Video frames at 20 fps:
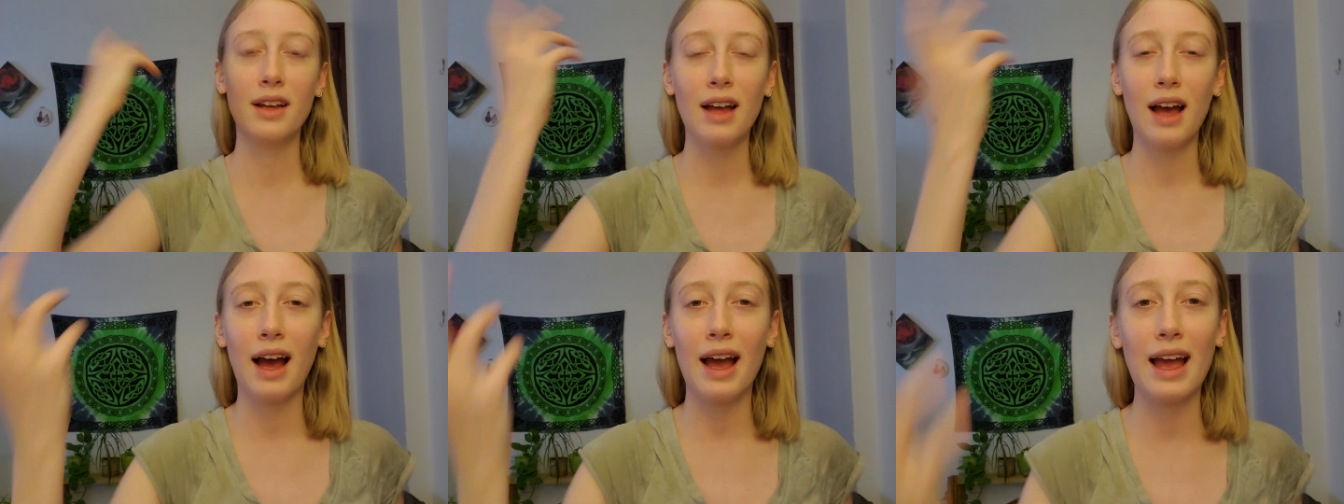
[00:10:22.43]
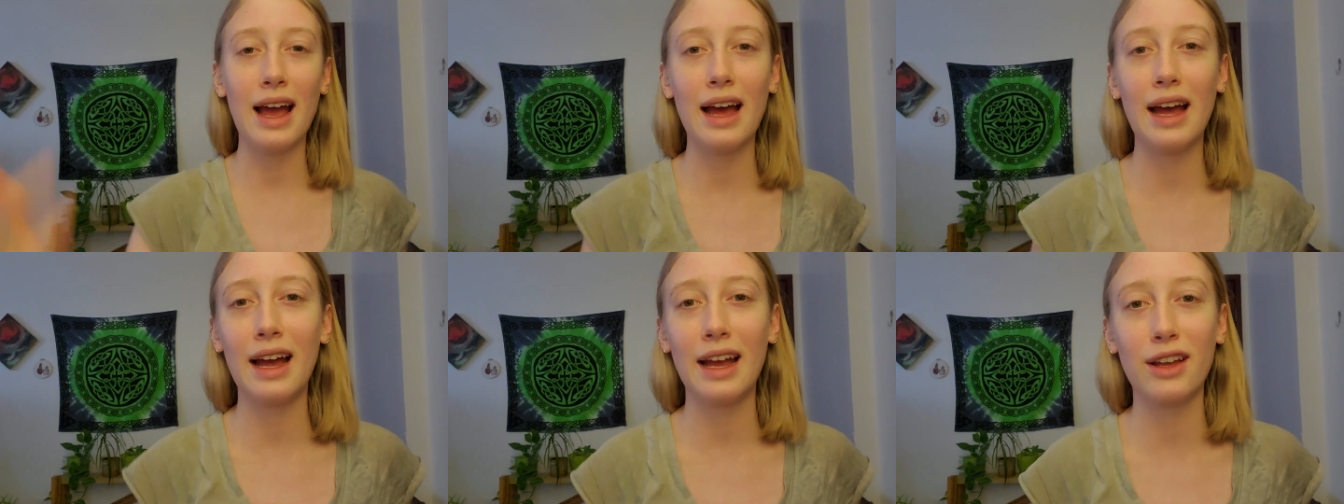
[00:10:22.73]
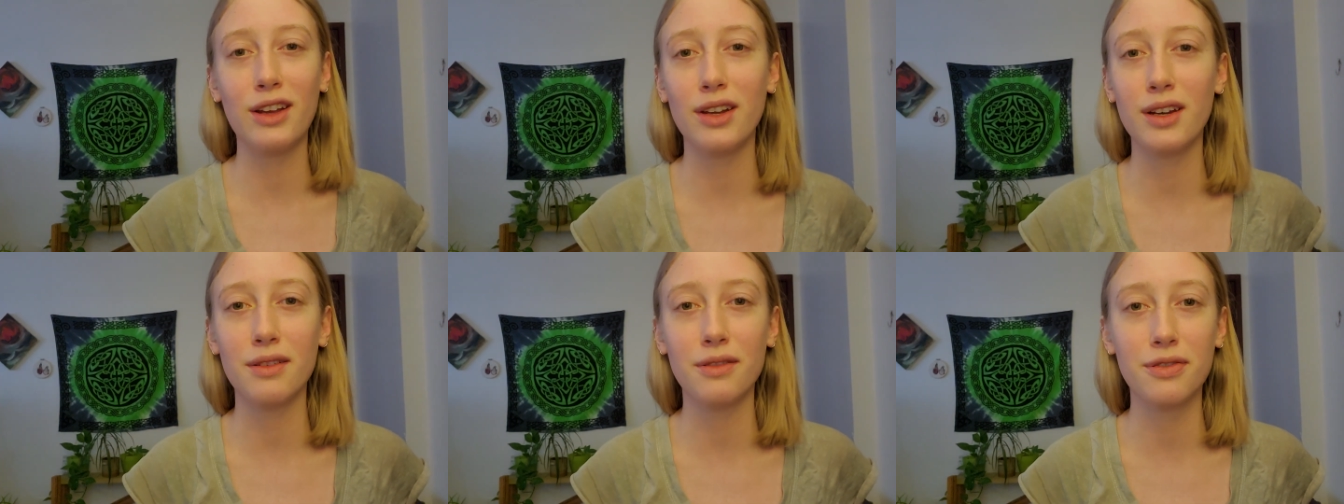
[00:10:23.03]
I
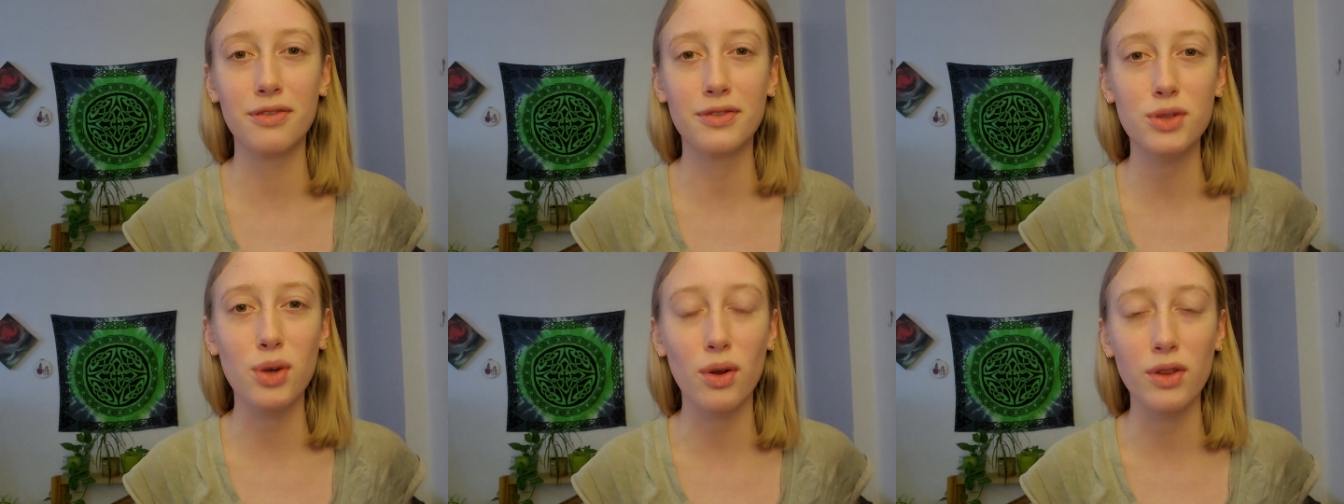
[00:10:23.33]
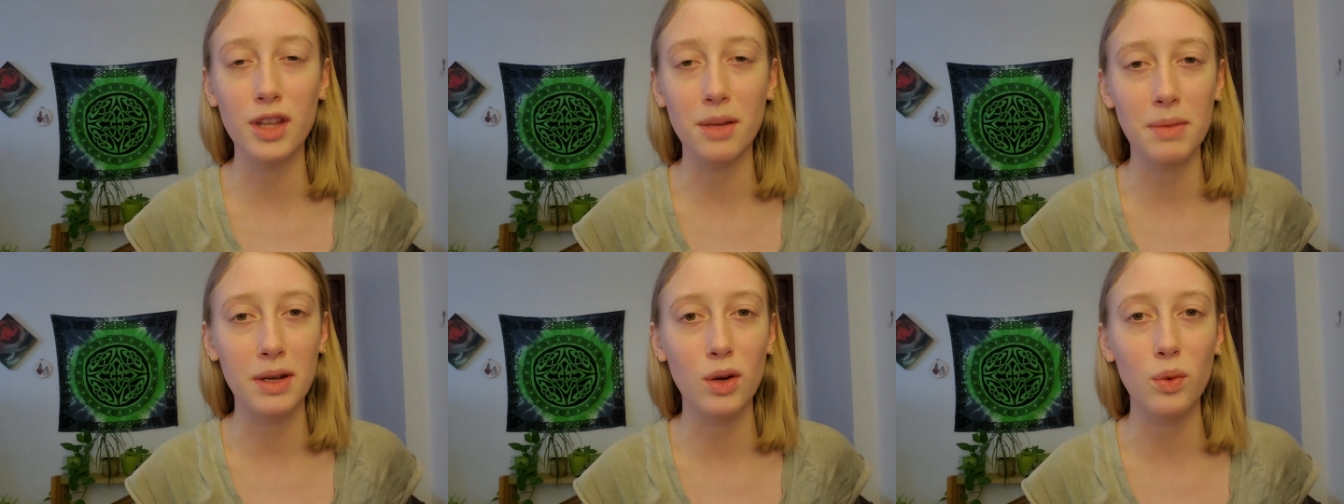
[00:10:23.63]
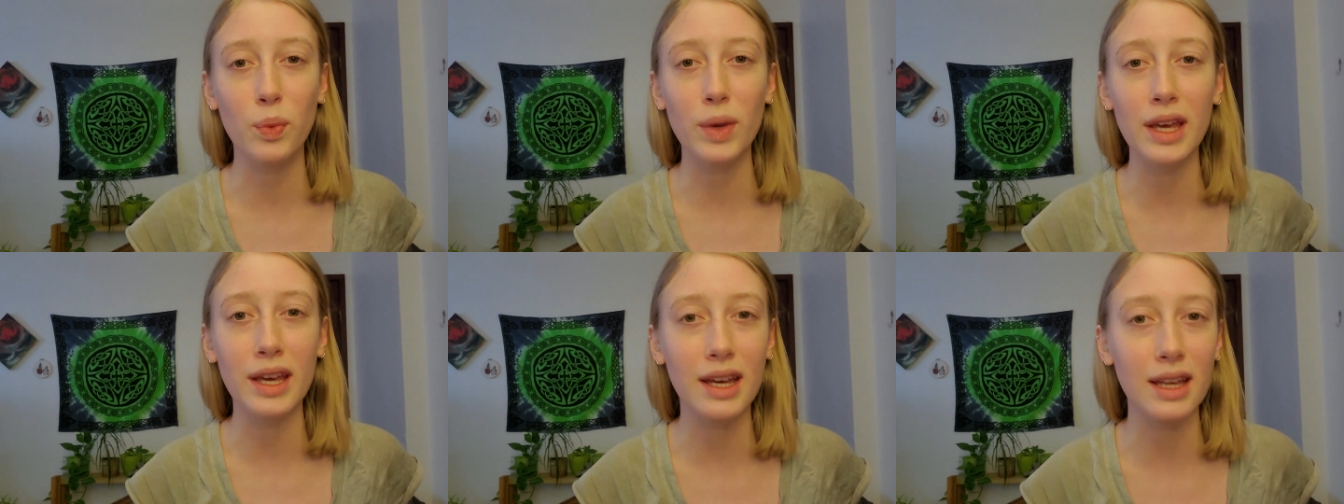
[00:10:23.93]
could have told them in a
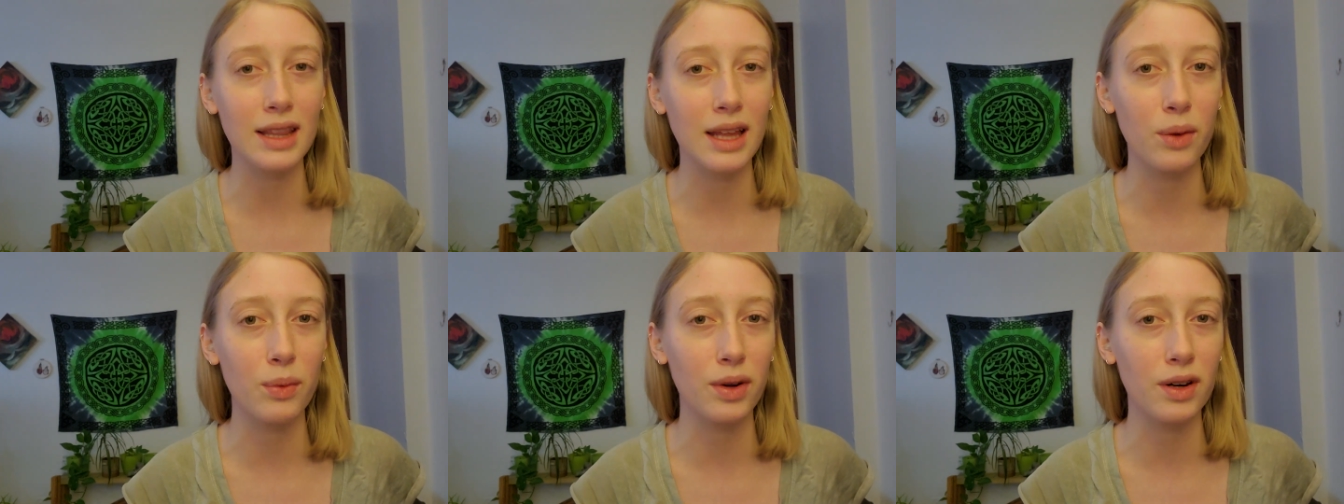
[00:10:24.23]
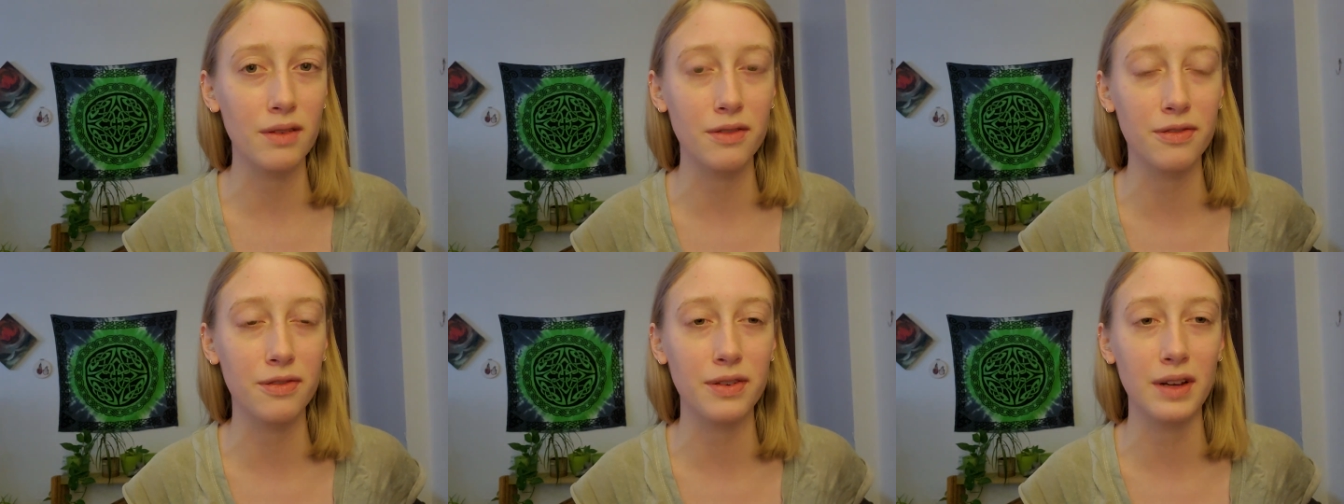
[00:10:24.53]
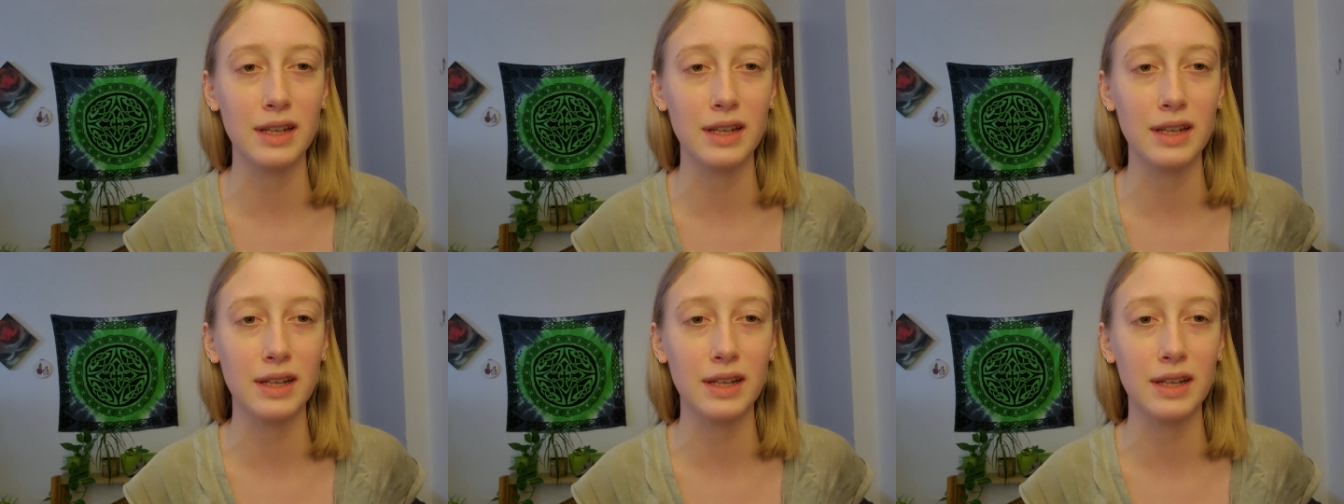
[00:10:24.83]
week and they would have